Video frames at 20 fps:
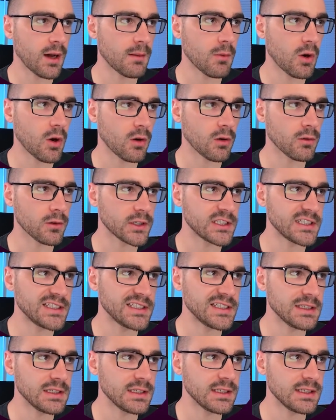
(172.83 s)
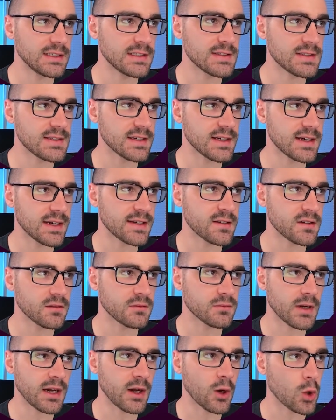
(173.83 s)
I'm already inside
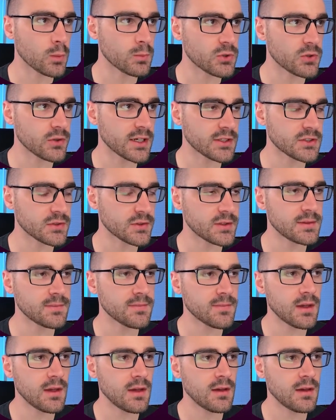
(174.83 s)
of my home directory.